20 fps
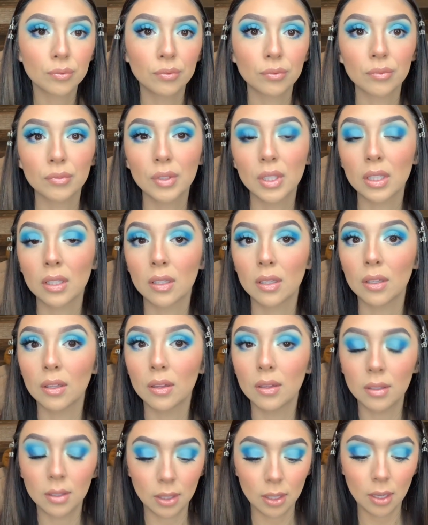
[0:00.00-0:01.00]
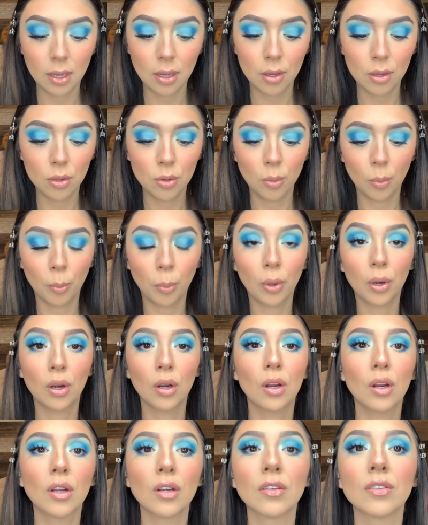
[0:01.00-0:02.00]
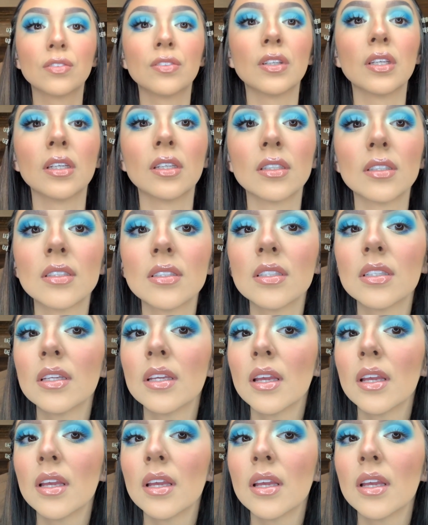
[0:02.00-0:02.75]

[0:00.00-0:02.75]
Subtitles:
Like, look at how perfect